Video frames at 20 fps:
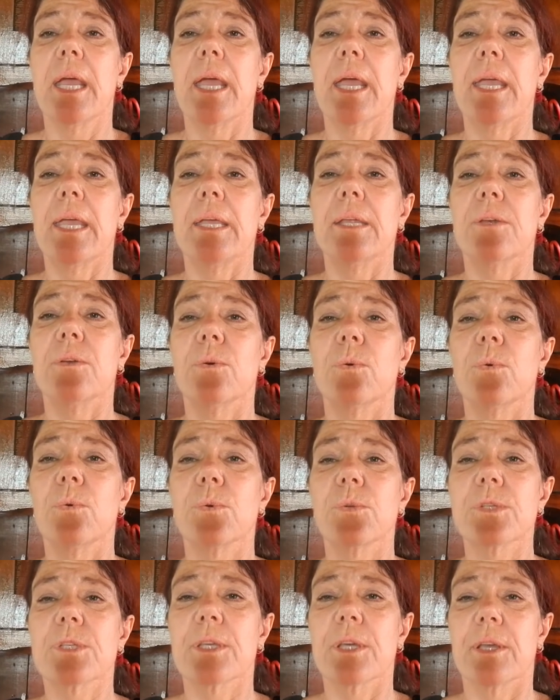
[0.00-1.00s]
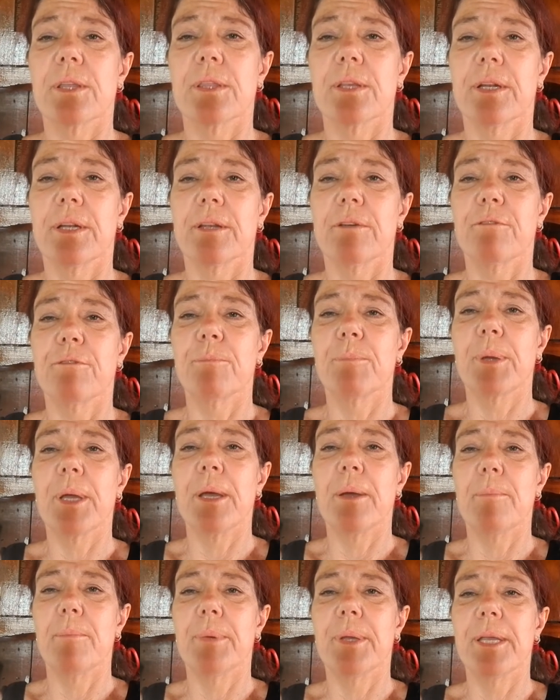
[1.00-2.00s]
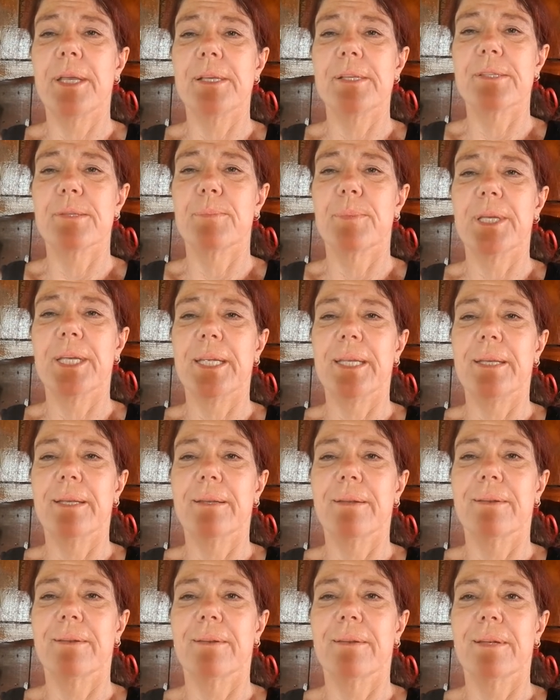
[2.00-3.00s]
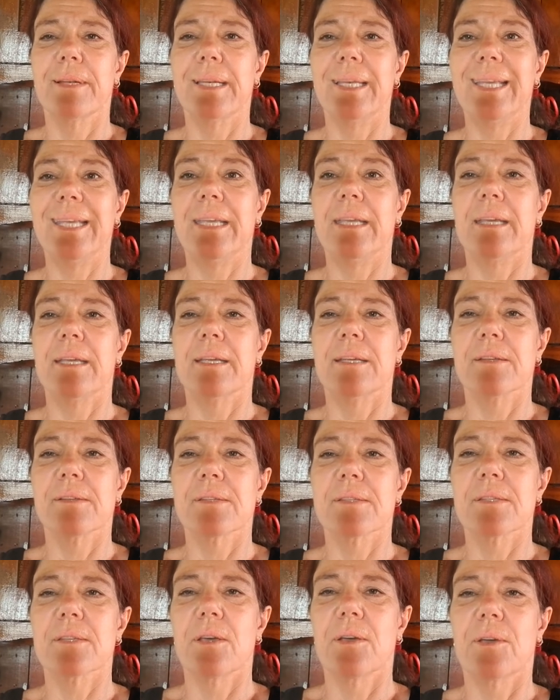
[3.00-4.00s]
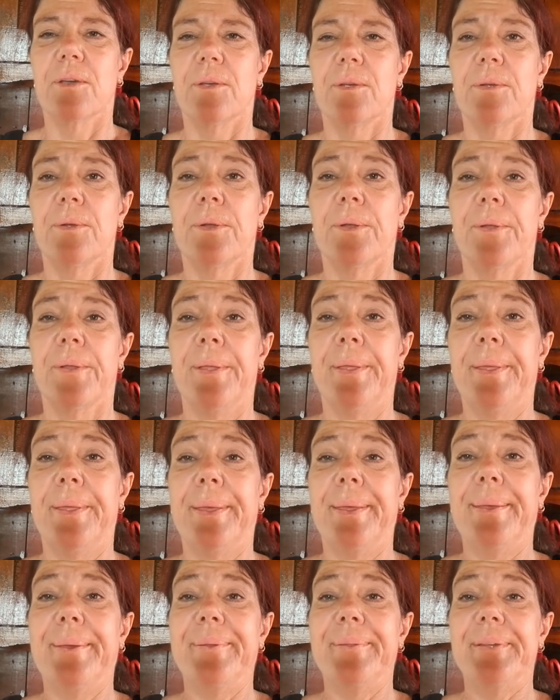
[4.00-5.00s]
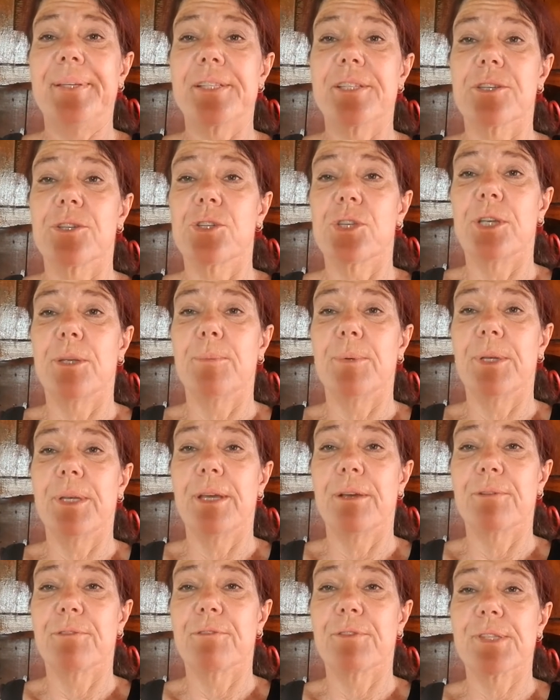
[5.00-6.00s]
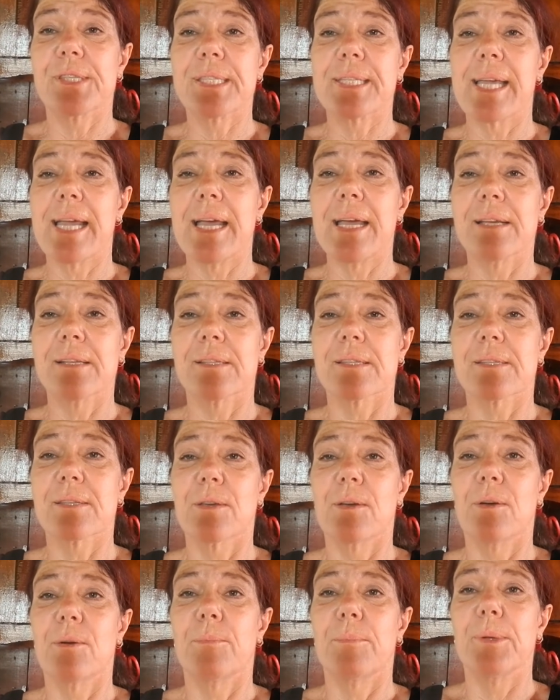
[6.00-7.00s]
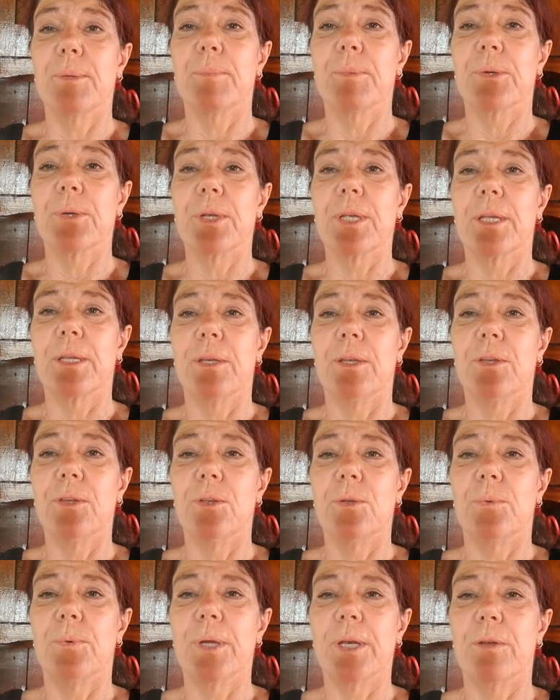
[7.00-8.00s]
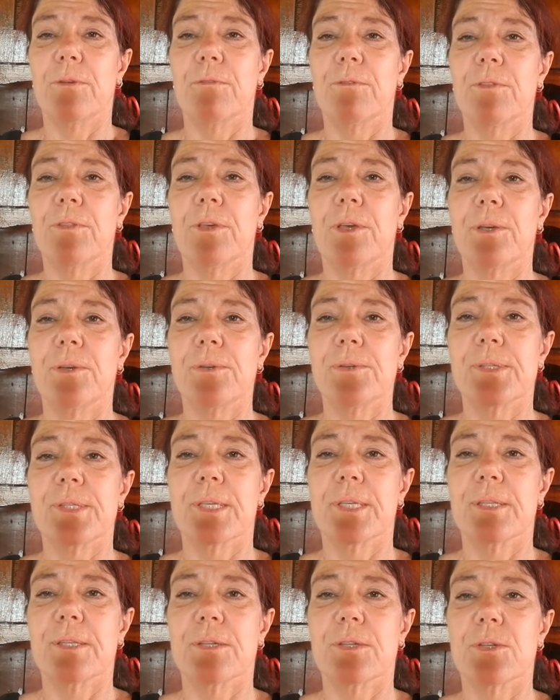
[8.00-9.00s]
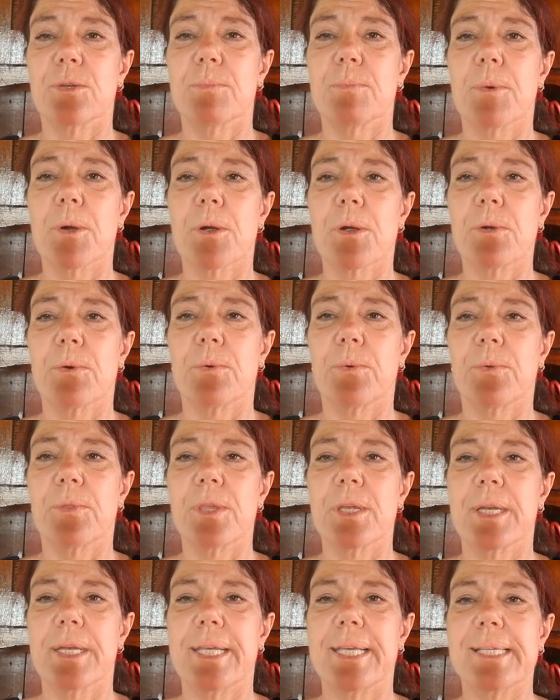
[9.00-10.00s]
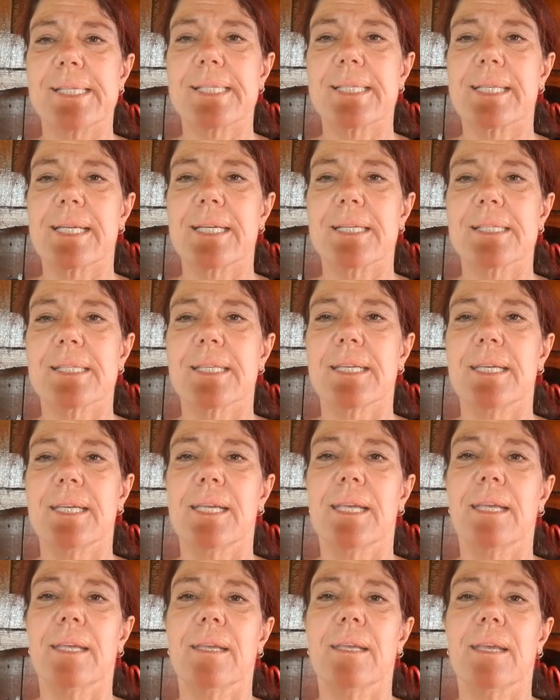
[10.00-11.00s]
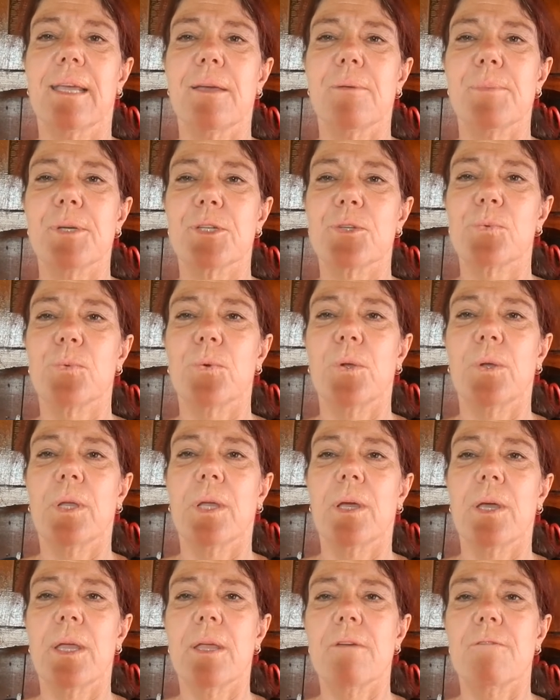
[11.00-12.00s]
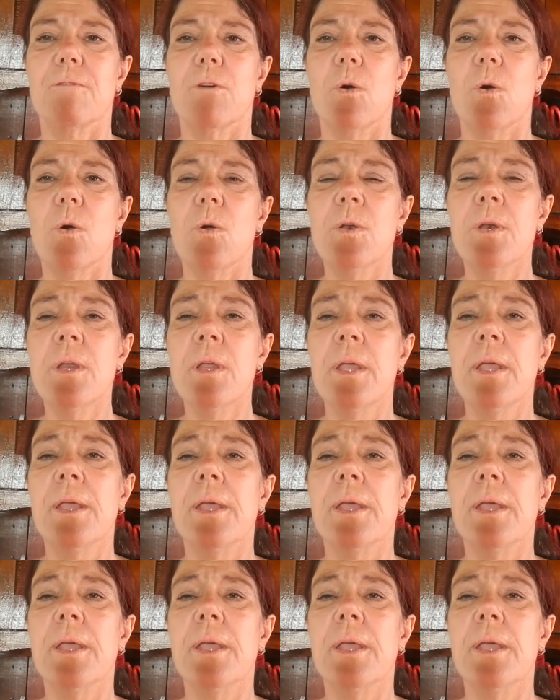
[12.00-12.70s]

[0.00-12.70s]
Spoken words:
And also the lift pump has been leaking, so it's a cheap enough start, so I'll be putting in a new one of those either tomorrow or the next day, seeing how much work I have on.